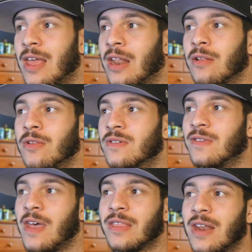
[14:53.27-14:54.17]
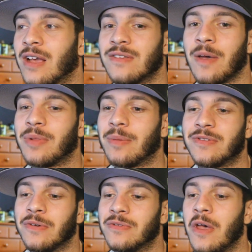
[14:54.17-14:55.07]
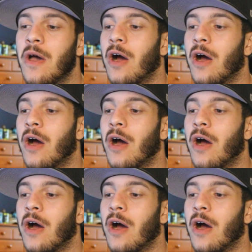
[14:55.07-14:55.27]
and it looks like the next couple episodes